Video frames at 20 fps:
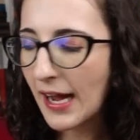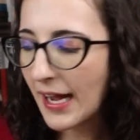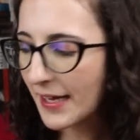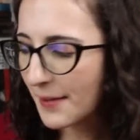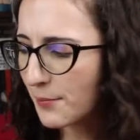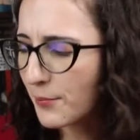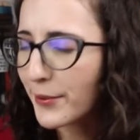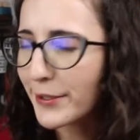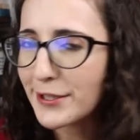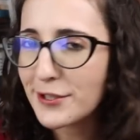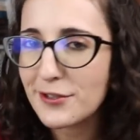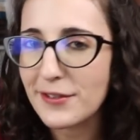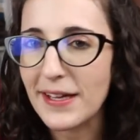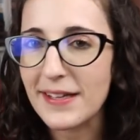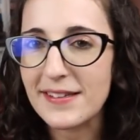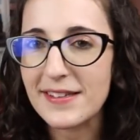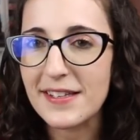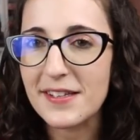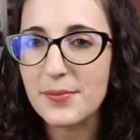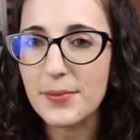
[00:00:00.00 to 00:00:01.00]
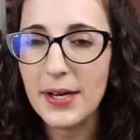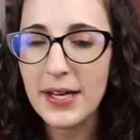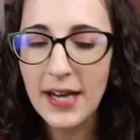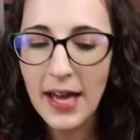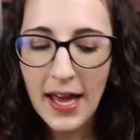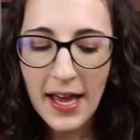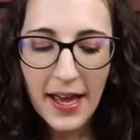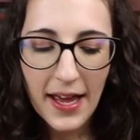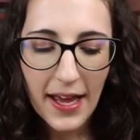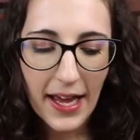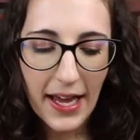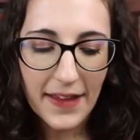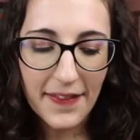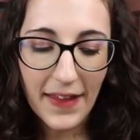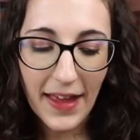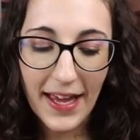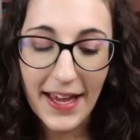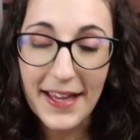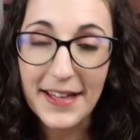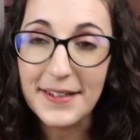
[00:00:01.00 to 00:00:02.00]
I'm pretty sure that's this one. And
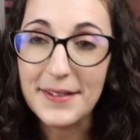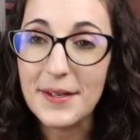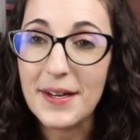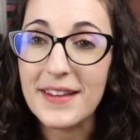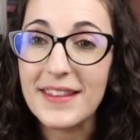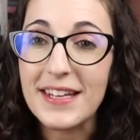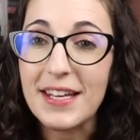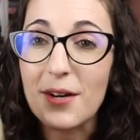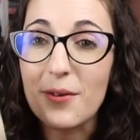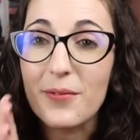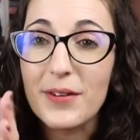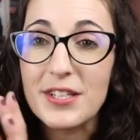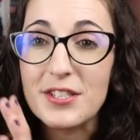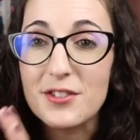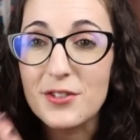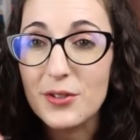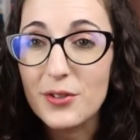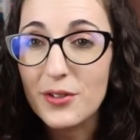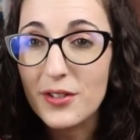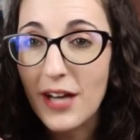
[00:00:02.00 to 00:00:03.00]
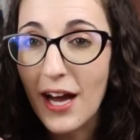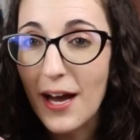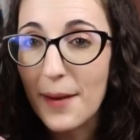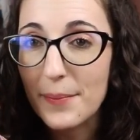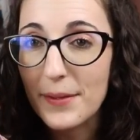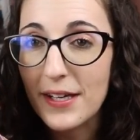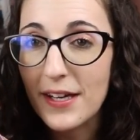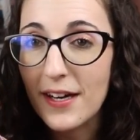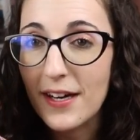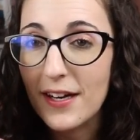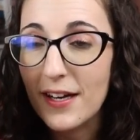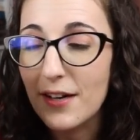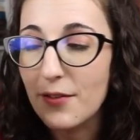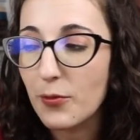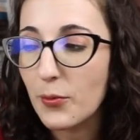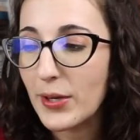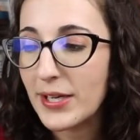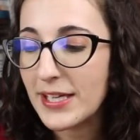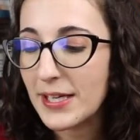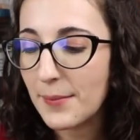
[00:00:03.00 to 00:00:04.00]
then the original copy
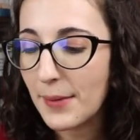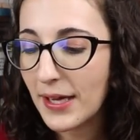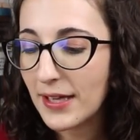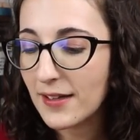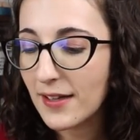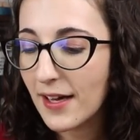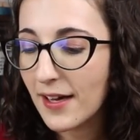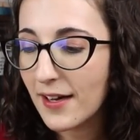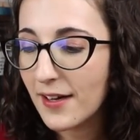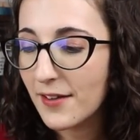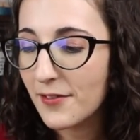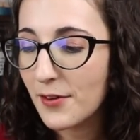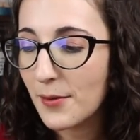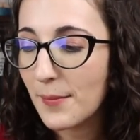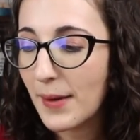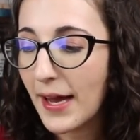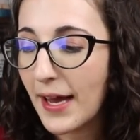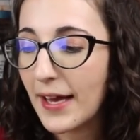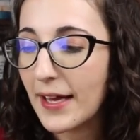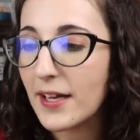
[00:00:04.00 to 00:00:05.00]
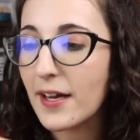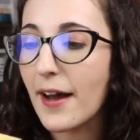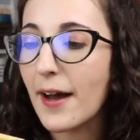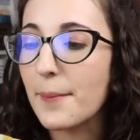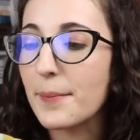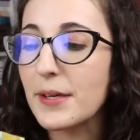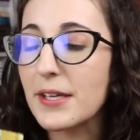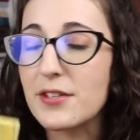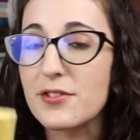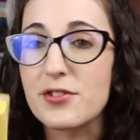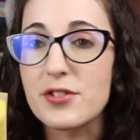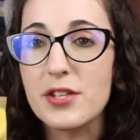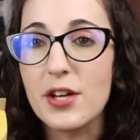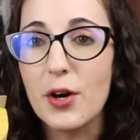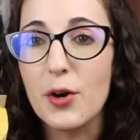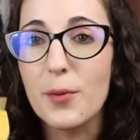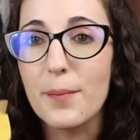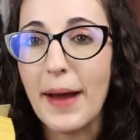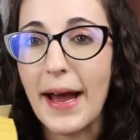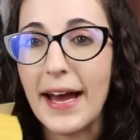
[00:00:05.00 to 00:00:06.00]
of Whitney My Love. My copy is
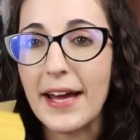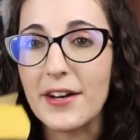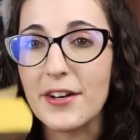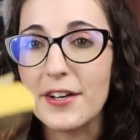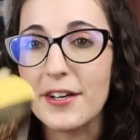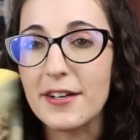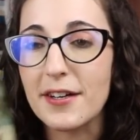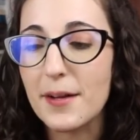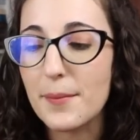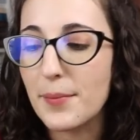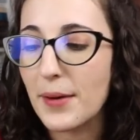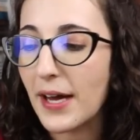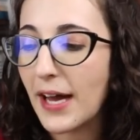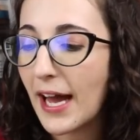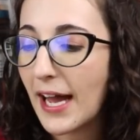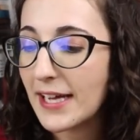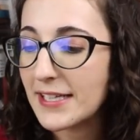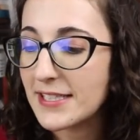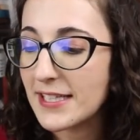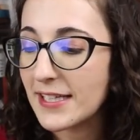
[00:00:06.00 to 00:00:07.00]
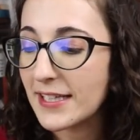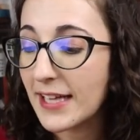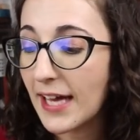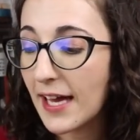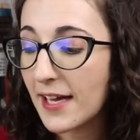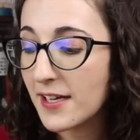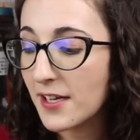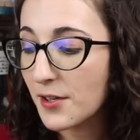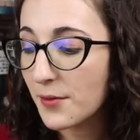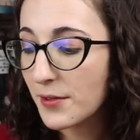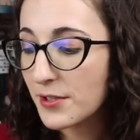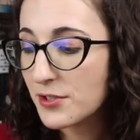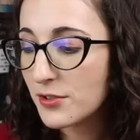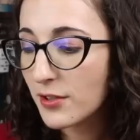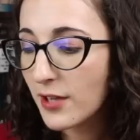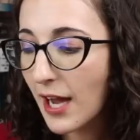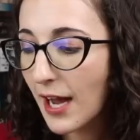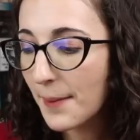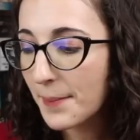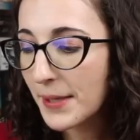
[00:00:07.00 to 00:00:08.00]
so battered, but I did get an
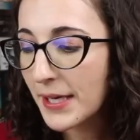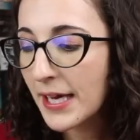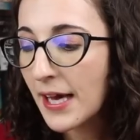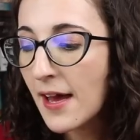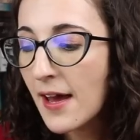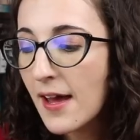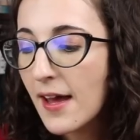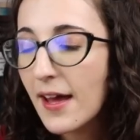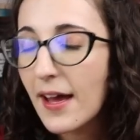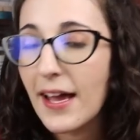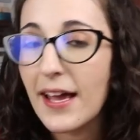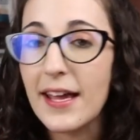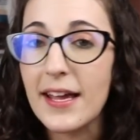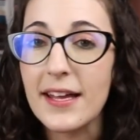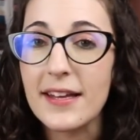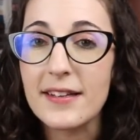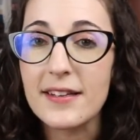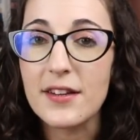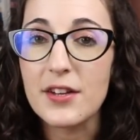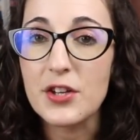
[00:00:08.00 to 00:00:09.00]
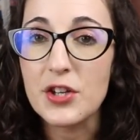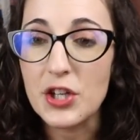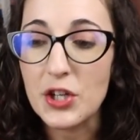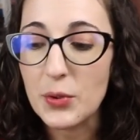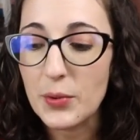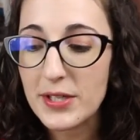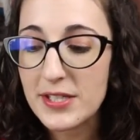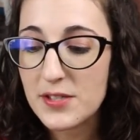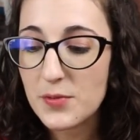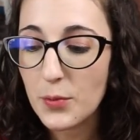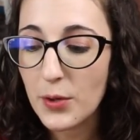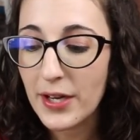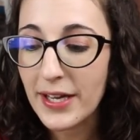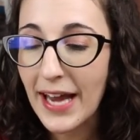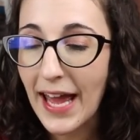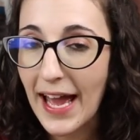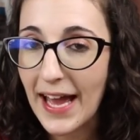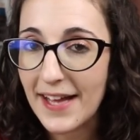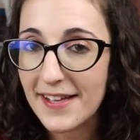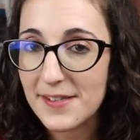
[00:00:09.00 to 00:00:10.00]
original copy. It, the newest
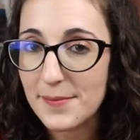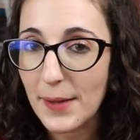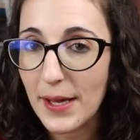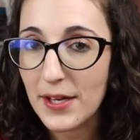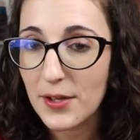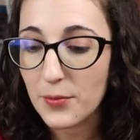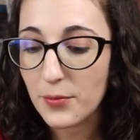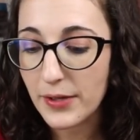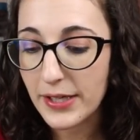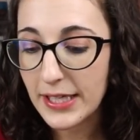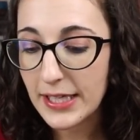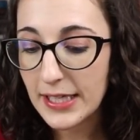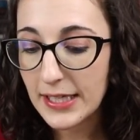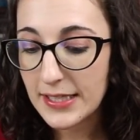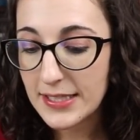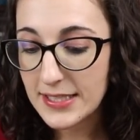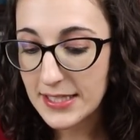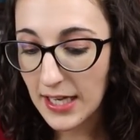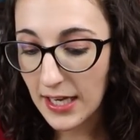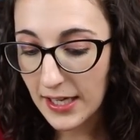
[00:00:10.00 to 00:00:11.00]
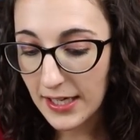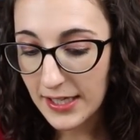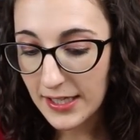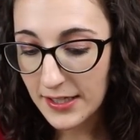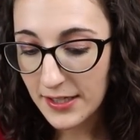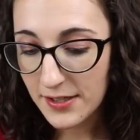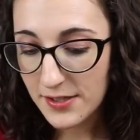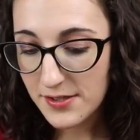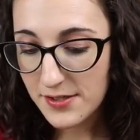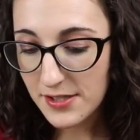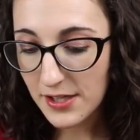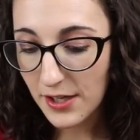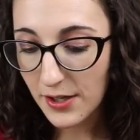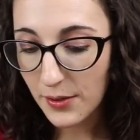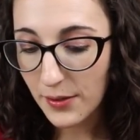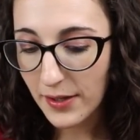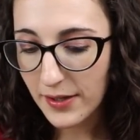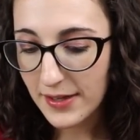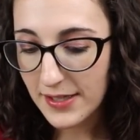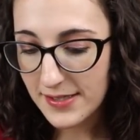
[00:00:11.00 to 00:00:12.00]
one has been redone,
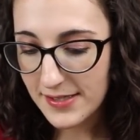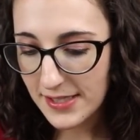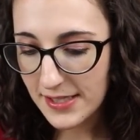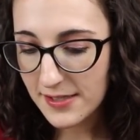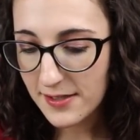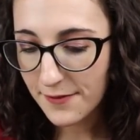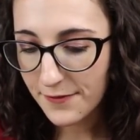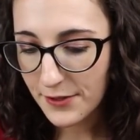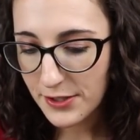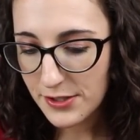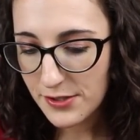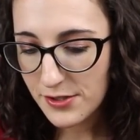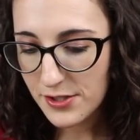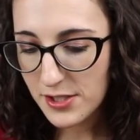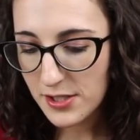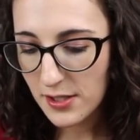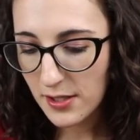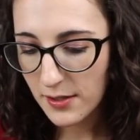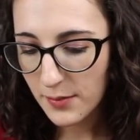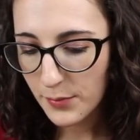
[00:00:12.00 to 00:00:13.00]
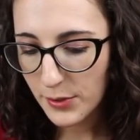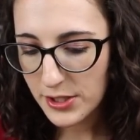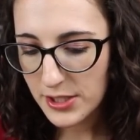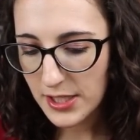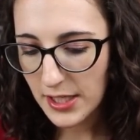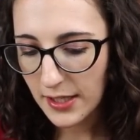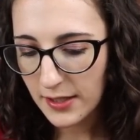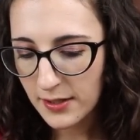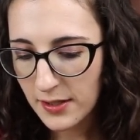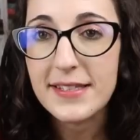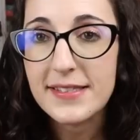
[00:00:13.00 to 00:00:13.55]
so this this is a first printing.